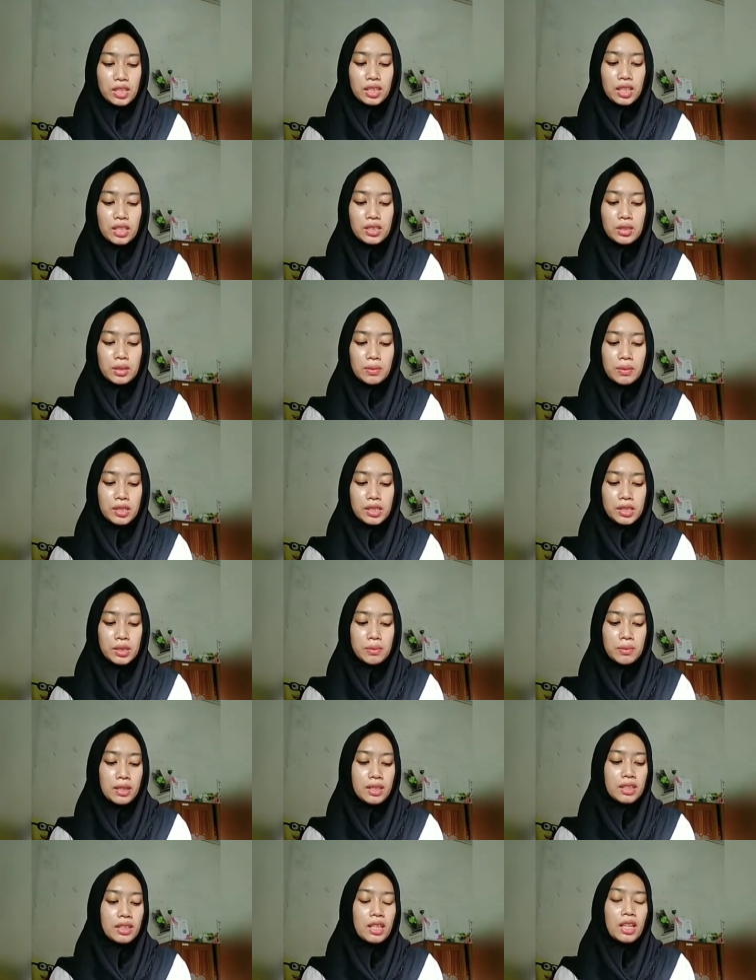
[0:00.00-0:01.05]
classroom
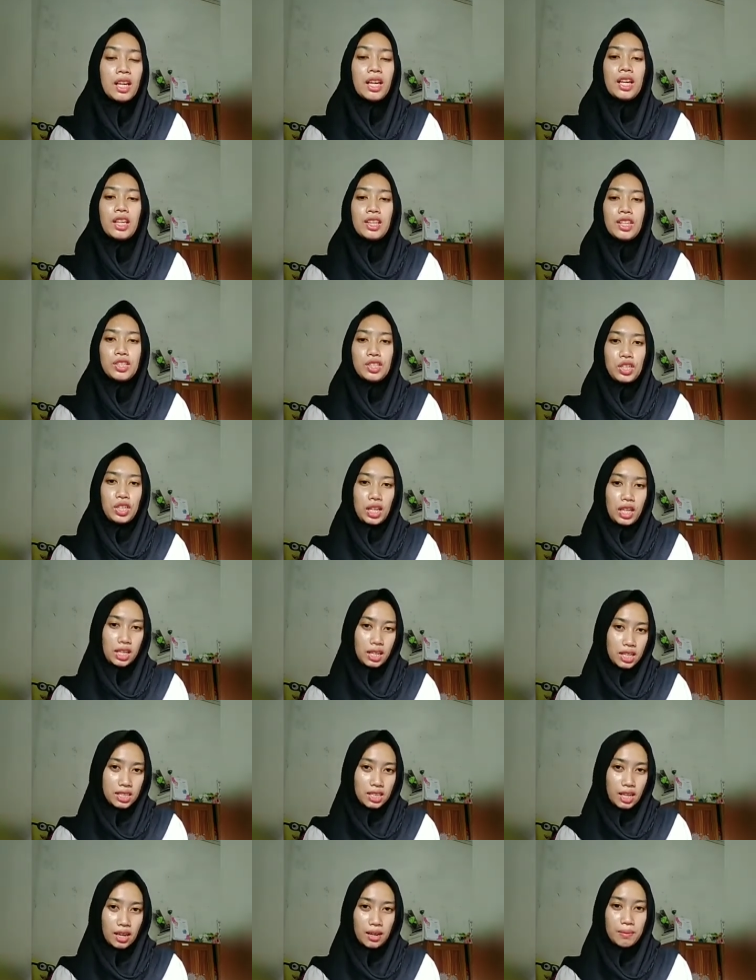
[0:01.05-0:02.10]
management, teaching
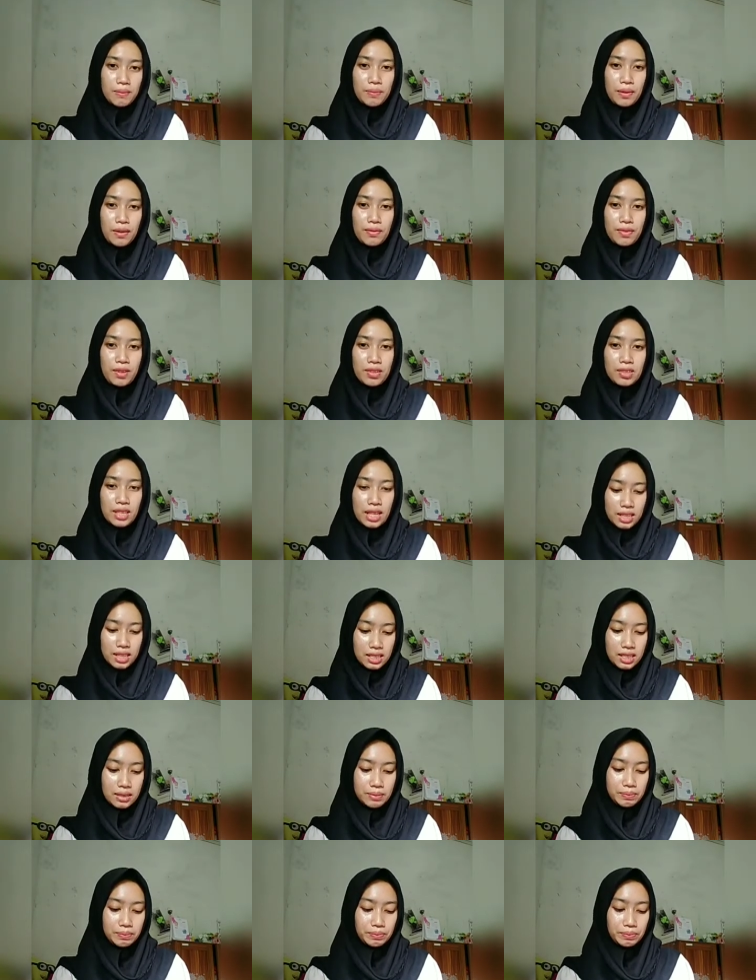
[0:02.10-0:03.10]
English, and previous study.